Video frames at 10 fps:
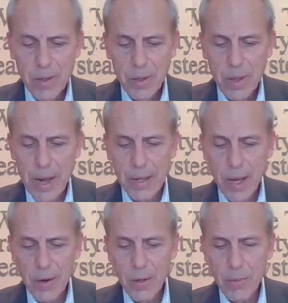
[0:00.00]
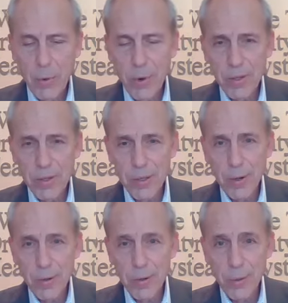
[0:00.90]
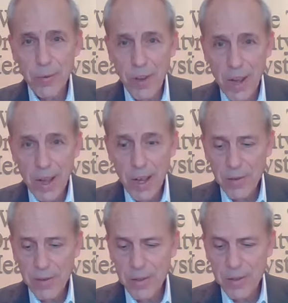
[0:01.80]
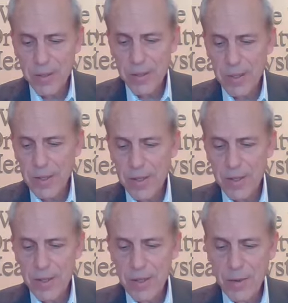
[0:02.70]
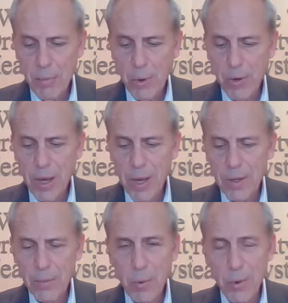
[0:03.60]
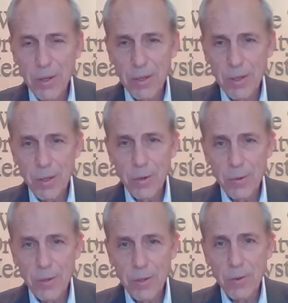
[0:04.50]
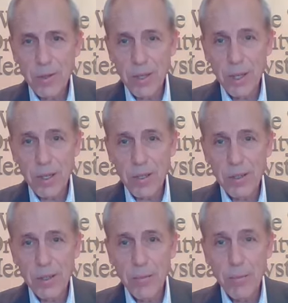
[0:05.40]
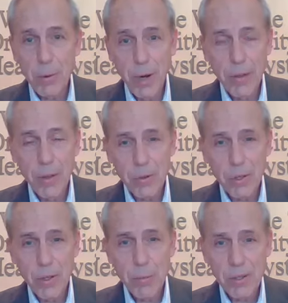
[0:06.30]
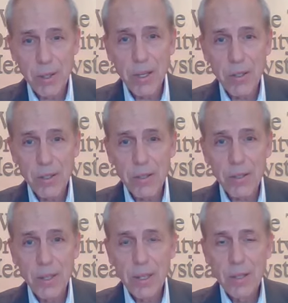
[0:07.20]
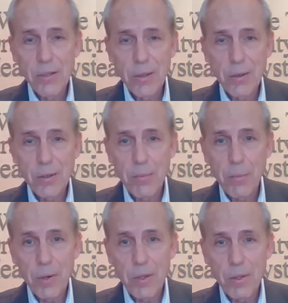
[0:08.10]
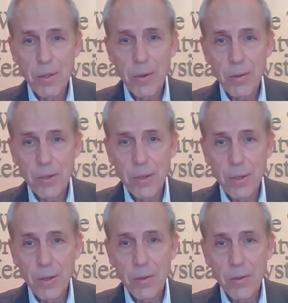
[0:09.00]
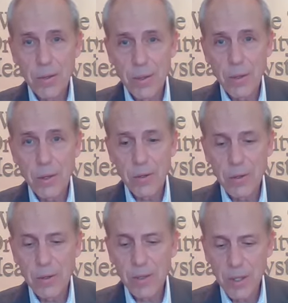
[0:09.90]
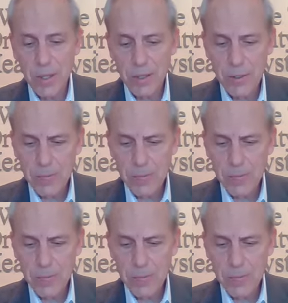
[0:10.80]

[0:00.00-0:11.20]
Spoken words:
Lyon County 0.025, Polk County 0.026, and those are in percentages. So it's 0.00026.